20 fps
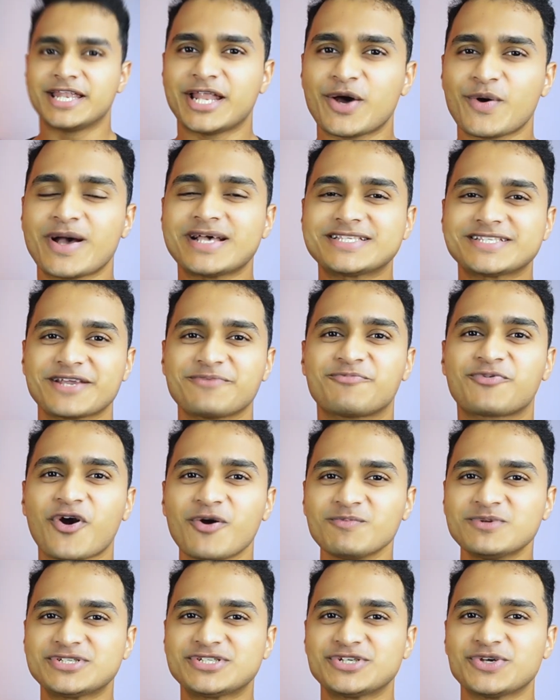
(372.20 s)
Now as I
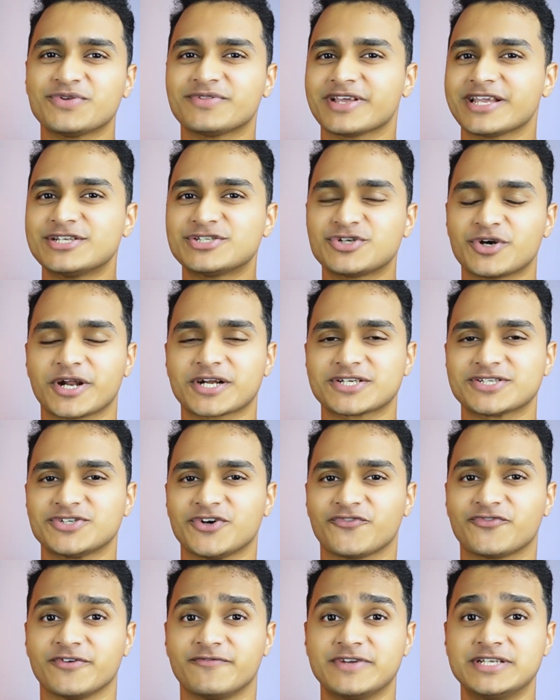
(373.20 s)
promised you in the introduction
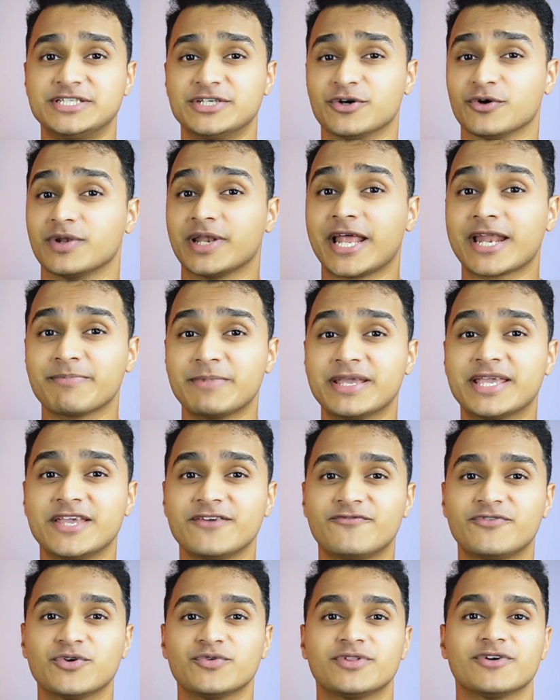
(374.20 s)
of the video, let me
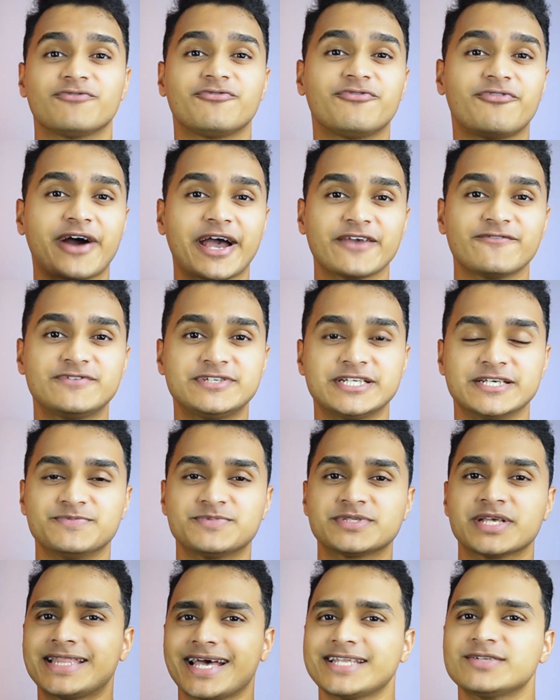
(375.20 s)
give you the 5
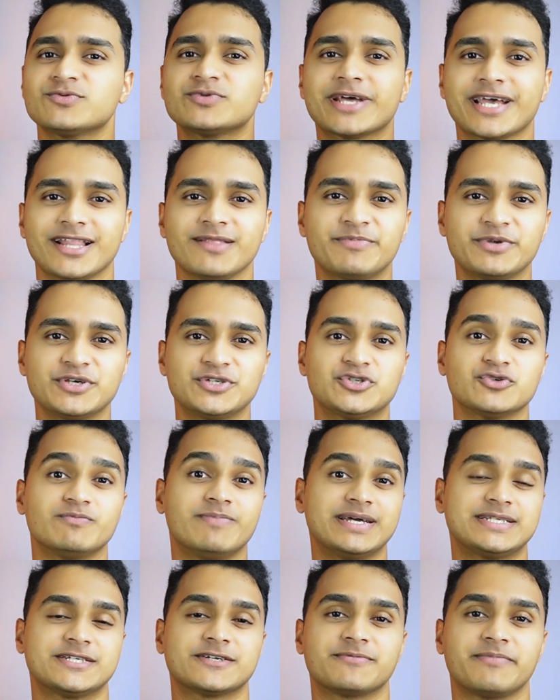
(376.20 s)
tips that would help you to
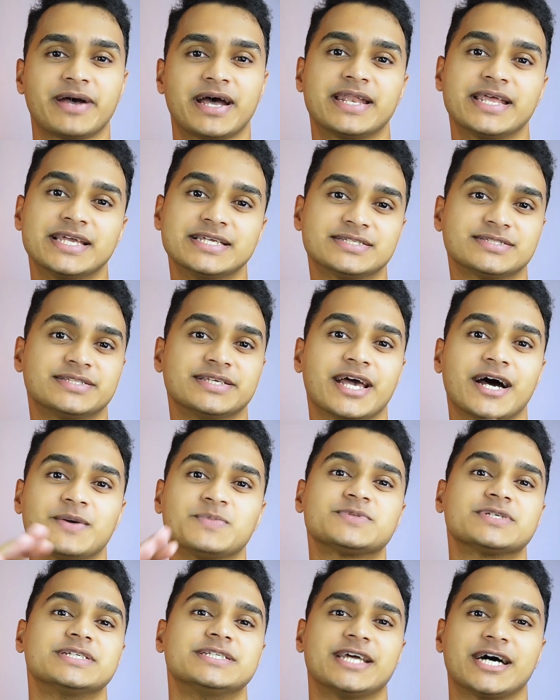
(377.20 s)
better manage the
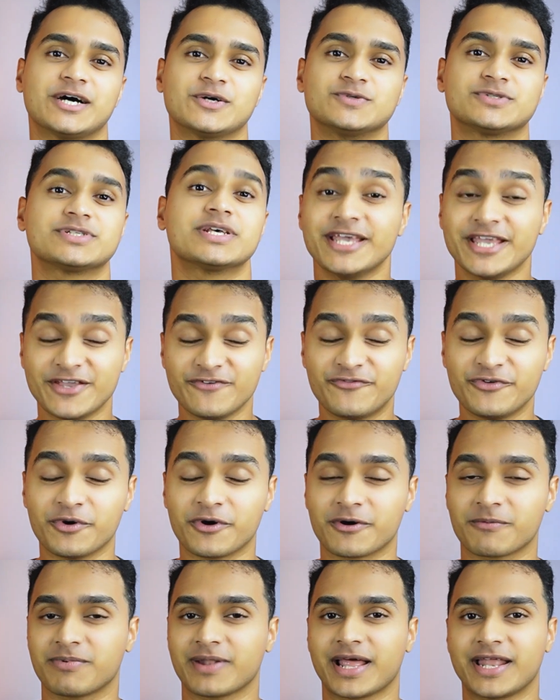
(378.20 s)
ups and downs if you
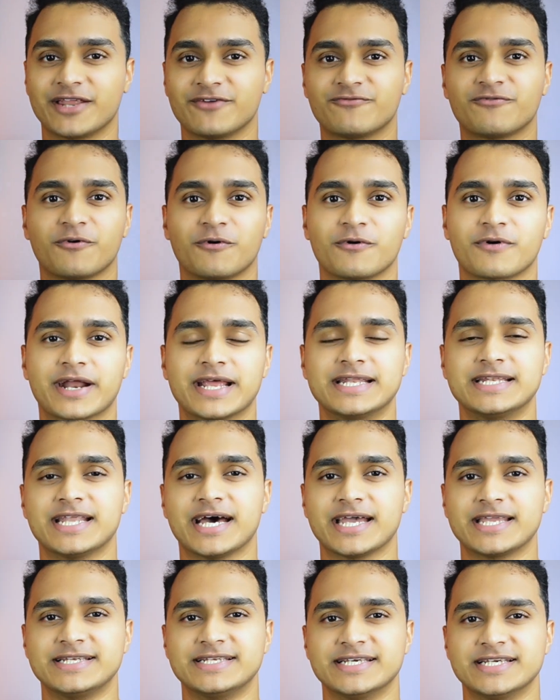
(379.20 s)
are planning for a
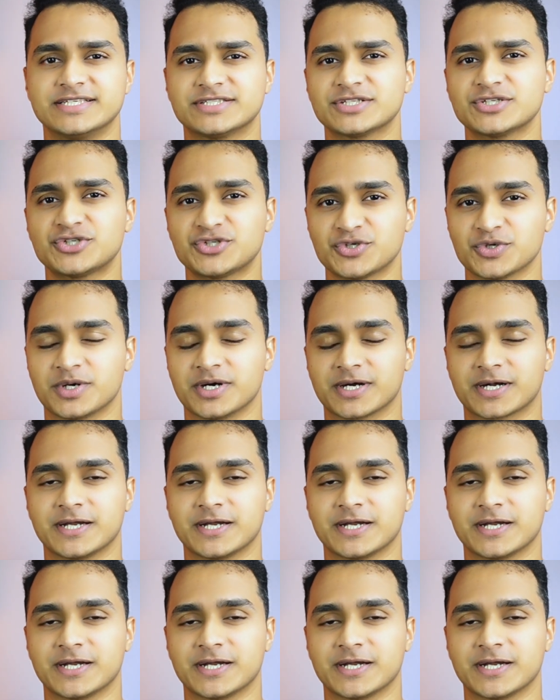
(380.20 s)
9 days sugar